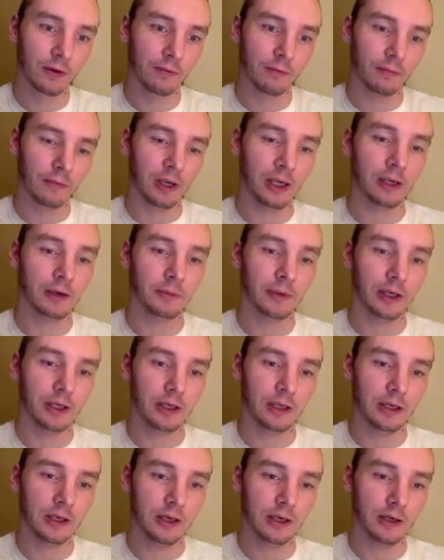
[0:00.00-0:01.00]

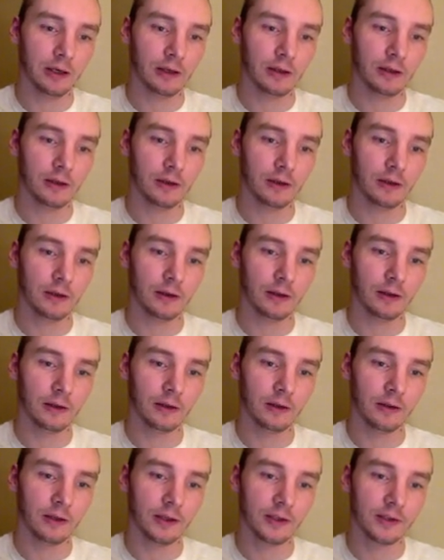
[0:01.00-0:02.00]
maybe
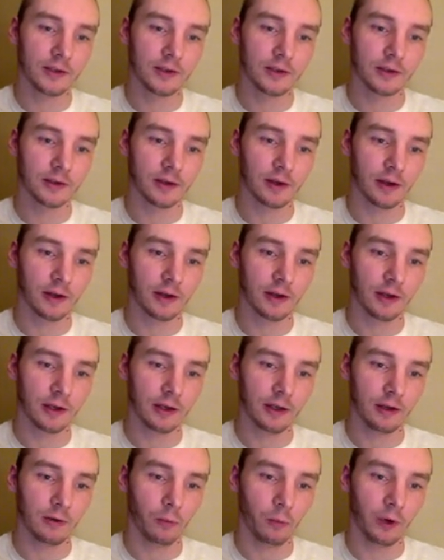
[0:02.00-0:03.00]
this guy,
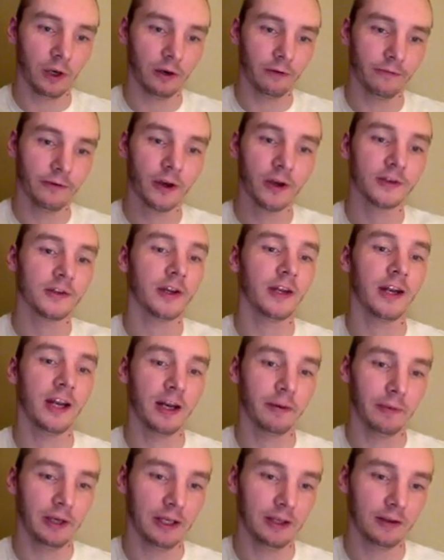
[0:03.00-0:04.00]
when you first hit an
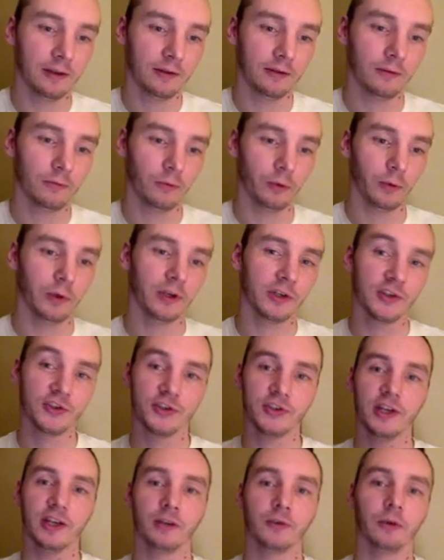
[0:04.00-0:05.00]
enemy, you want to
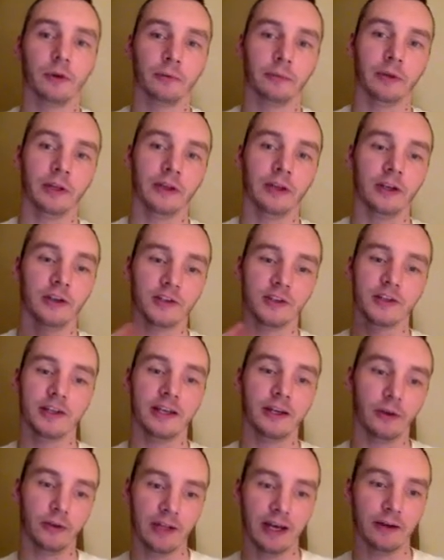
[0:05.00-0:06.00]
stick to him and then
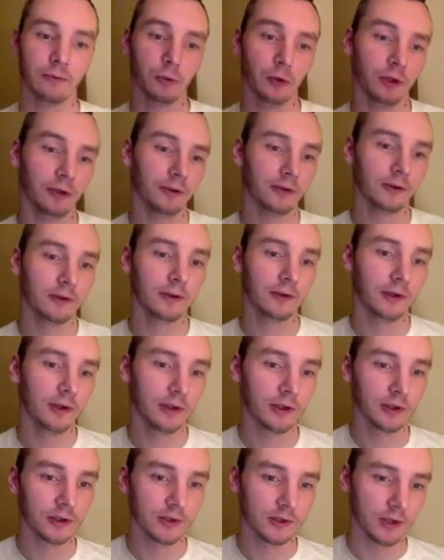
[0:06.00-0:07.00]
stay on that one.
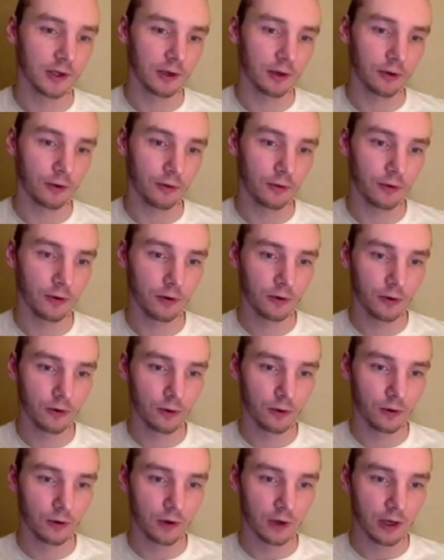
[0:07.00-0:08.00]
So
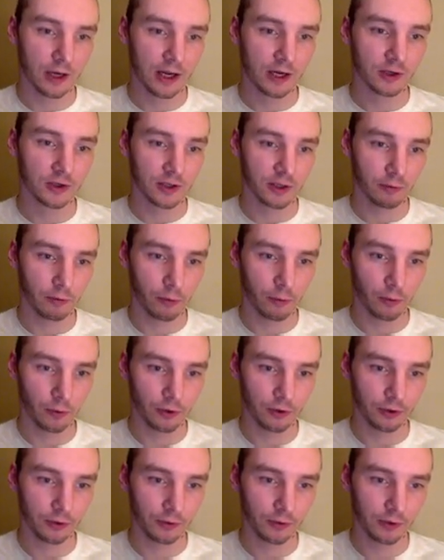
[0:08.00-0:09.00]
actually what we're
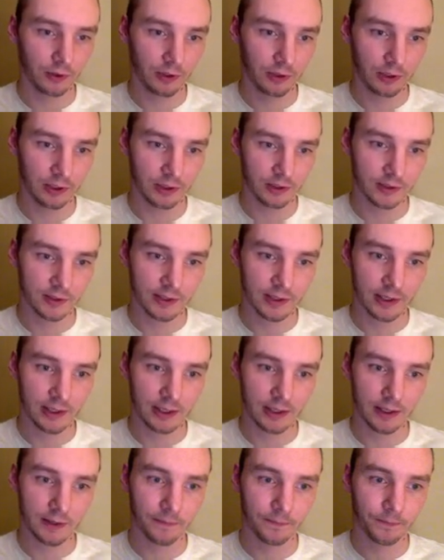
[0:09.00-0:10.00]
going to do is
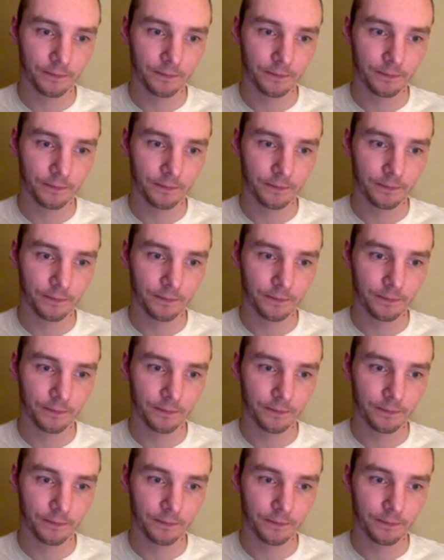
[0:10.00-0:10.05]
say